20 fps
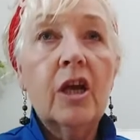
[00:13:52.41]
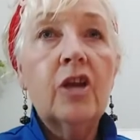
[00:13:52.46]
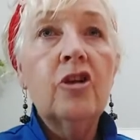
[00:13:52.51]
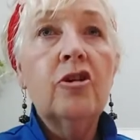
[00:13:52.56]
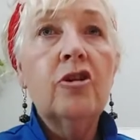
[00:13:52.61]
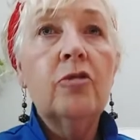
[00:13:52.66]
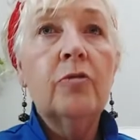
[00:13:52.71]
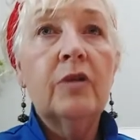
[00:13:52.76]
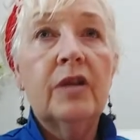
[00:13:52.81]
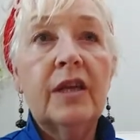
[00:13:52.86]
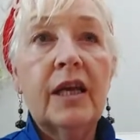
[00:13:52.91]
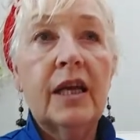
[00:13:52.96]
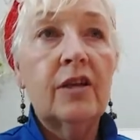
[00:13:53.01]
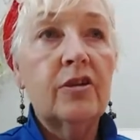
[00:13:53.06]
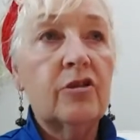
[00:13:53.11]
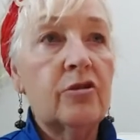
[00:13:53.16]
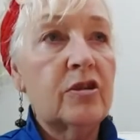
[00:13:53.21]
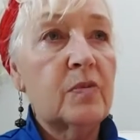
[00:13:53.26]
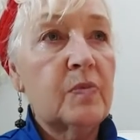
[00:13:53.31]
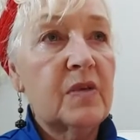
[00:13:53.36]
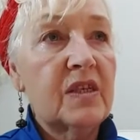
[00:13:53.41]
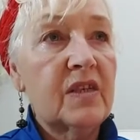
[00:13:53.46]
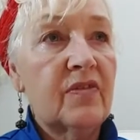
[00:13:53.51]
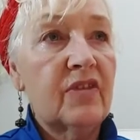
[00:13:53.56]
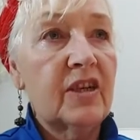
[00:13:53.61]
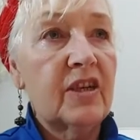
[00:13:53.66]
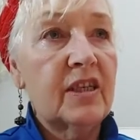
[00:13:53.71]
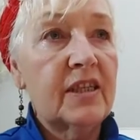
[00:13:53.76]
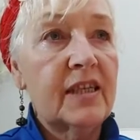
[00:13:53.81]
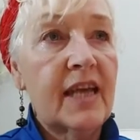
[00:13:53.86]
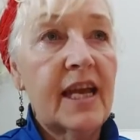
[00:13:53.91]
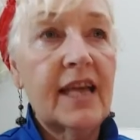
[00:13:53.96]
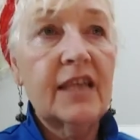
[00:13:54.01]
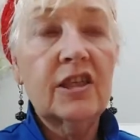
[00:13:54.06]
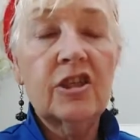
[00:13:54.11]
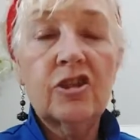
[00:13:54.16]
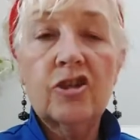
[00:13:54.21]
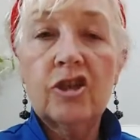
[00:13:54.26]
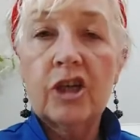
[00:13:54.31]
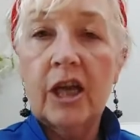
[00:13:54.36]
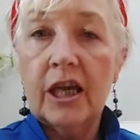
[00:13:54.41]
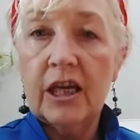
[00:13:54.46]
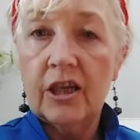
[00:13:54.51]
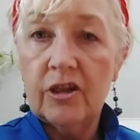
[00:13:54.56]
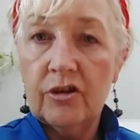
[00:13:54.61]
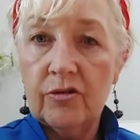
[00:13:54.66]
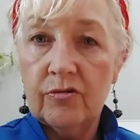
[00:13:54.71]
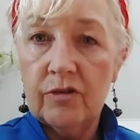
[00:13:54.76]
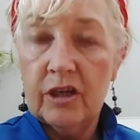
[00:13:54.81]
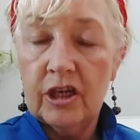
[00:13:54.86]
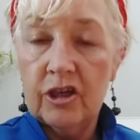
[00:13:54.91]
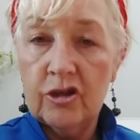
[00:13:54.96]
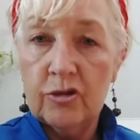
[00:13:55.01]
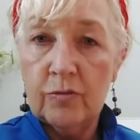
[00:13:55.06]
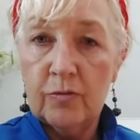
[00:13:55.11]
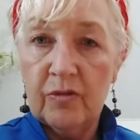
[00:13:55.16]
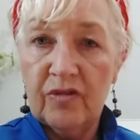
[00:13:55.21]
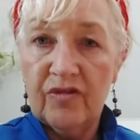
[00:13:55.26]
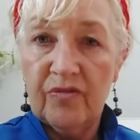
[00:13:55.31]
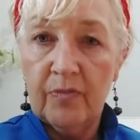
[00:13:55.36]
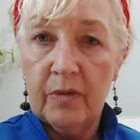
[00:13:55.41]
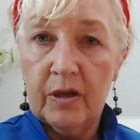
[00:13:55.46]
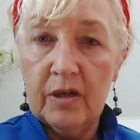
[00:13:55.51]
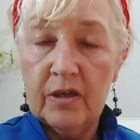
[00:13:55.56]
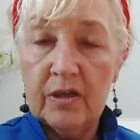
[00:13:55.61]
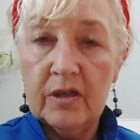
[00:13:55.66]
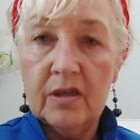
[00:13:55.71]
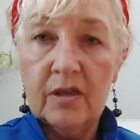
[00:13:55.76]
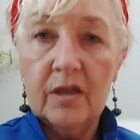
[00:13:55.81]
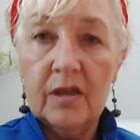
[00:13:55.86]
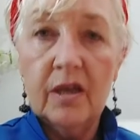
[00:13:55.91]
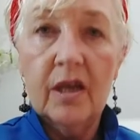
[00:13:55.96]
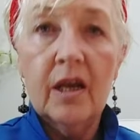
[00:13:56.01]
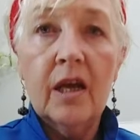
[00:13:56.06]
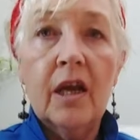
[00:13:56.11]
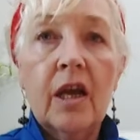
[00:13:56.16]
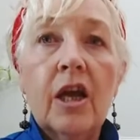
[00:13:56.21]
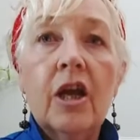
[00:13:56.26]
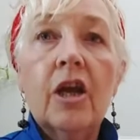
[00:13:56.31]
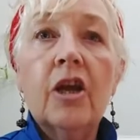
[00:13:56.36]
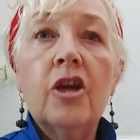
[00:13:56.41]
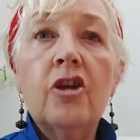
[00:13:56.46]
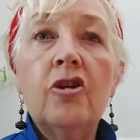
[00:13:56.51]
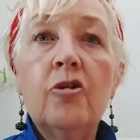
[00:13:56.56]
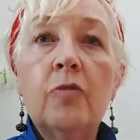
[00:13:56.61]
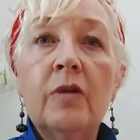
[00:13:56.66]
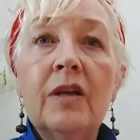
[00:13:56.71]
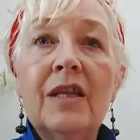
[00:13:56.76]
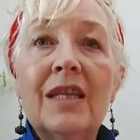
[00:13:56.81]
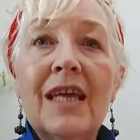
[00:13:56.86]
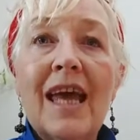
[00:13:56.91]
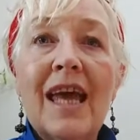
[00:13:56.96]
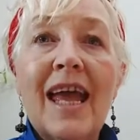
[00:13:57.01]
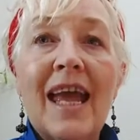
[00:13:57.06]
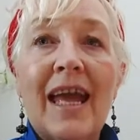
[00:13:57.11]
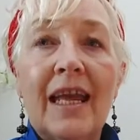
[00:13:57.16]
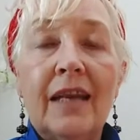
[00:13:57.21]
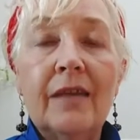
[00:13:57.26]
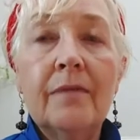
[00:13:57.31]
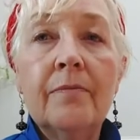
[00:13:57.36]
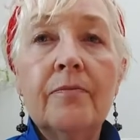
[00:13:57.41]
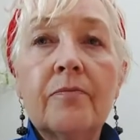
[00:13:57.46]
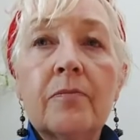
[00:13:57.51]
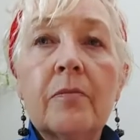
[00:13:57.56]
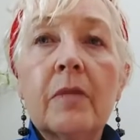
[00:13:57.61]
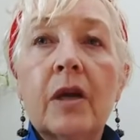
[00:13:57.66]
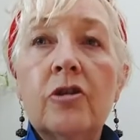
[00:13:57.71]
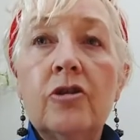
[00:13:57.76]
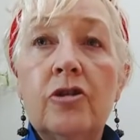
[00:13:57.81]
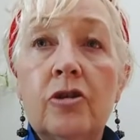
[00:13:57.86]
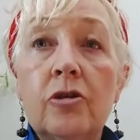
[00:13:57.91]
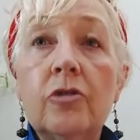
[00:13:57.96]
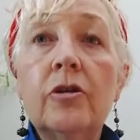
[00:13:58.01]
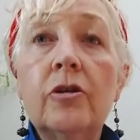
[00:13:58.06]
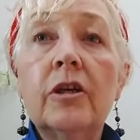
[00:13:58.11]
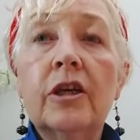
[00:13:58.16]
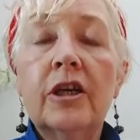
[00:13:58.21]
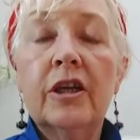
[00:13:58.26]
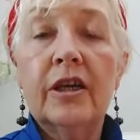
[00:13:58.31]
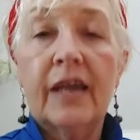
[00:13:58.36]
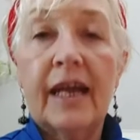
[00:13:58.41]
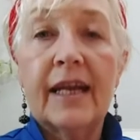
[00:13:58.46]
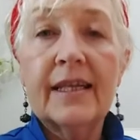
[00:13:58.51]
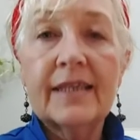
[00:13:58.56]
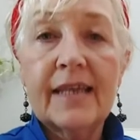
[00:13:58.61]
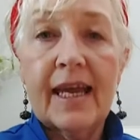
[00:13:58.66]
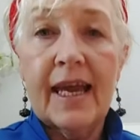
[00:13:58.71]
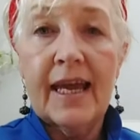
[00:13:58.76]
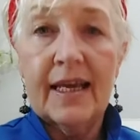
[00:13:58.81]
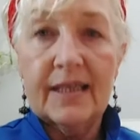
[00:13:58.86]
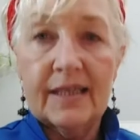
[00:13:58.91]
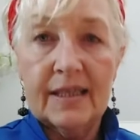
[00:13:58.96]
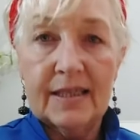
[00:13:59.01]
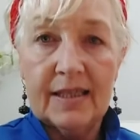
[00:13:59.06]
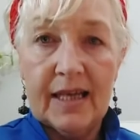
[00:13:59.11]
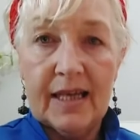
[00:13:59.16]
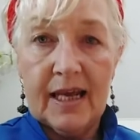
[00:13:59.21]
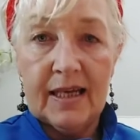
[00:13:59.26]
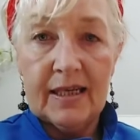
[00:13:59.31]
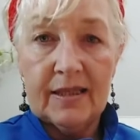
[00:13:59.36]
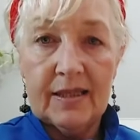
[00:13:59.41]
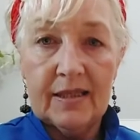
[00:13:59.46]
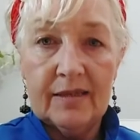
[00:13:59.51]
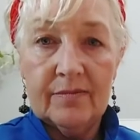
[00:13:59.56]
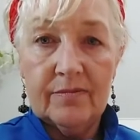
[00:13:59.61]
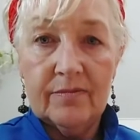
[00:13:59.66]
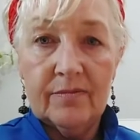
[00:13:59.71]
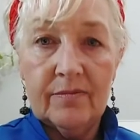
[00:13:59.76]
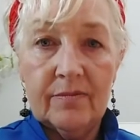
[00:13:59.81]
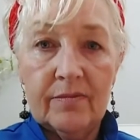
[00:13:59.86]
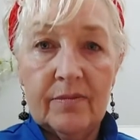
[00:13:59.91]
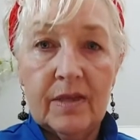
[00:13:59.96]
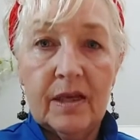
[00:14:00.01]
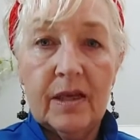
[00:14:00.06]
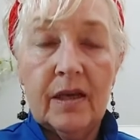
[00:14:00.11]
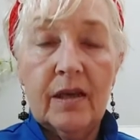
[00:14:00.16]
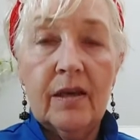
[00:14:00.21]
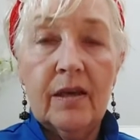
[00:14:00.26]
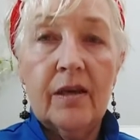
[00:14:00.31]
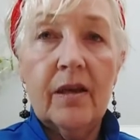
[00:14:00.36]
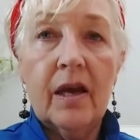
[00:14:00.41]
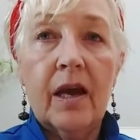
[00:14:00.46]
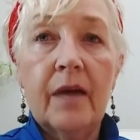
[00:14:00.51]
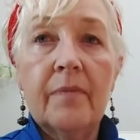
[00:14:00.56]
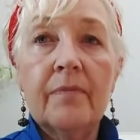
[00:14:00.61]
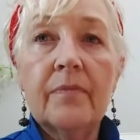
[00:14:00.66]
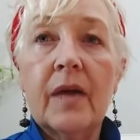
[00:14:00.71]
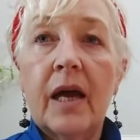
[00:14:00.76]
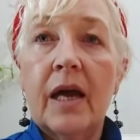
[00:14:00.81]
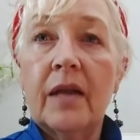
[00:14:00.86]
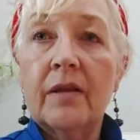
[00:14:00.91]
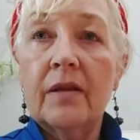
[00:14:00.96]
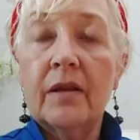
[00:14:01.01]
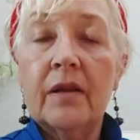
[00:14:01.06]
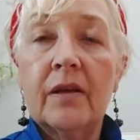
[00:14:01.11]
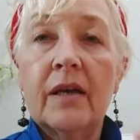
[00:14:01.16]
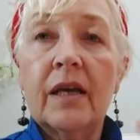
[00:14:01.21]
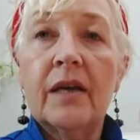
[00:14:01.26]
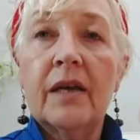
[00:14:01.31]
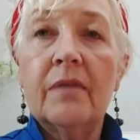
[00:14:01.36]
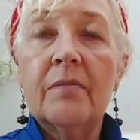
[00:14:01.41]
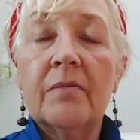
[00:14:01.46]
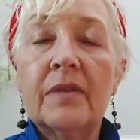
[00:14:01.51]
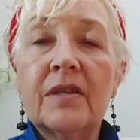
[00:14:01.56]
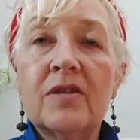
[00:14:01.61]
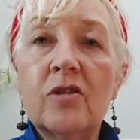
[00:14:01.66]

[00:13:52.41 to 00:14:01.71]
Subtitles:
You would then do specific tests, checking your range of movement. You would then do the correct exercise. Yeah, and it's